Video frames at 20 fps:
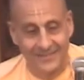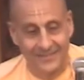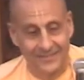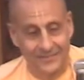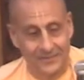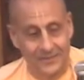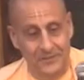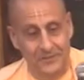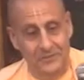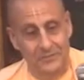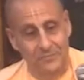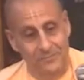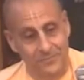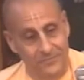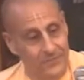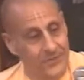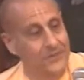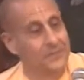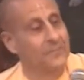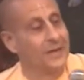
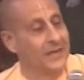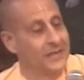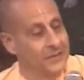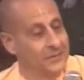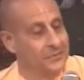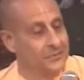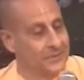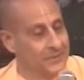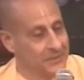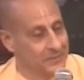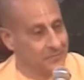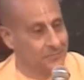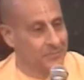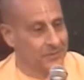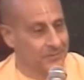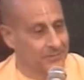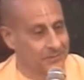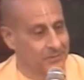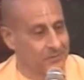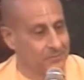What am I doing
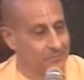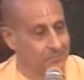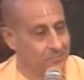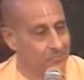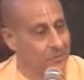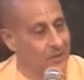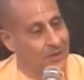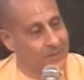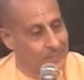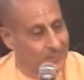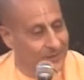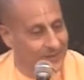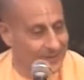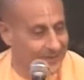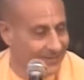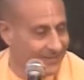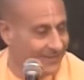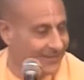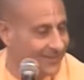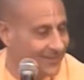compared to Brahma?
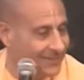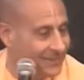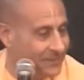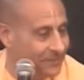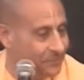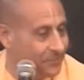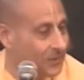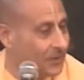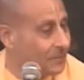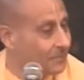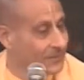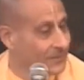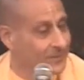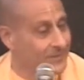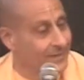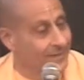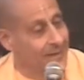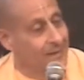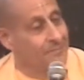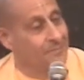Brahma
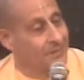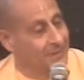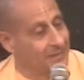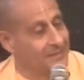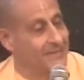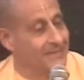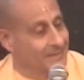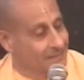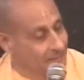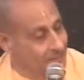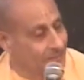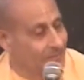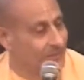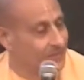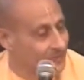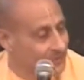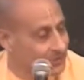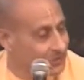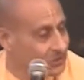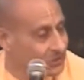said, I'm nothing
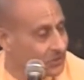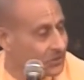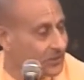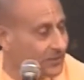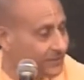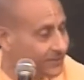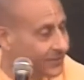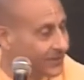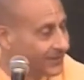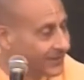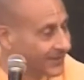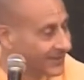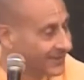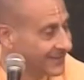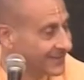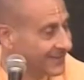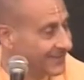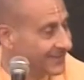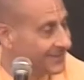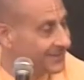compared to Shiva.
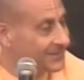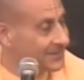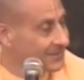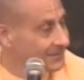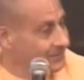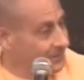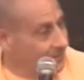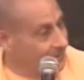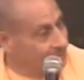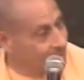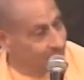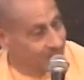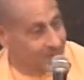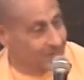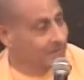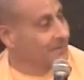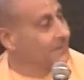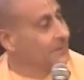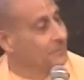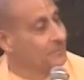Shiva, I'm
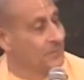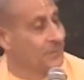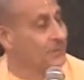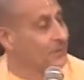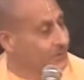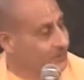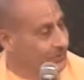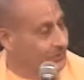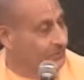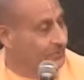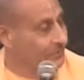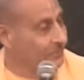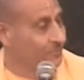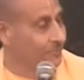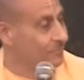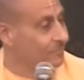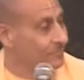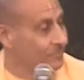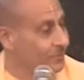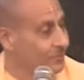nothing compared to
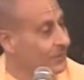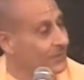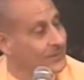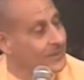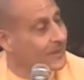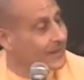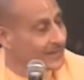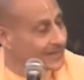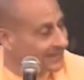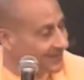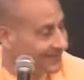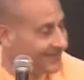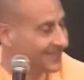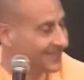Prahlad.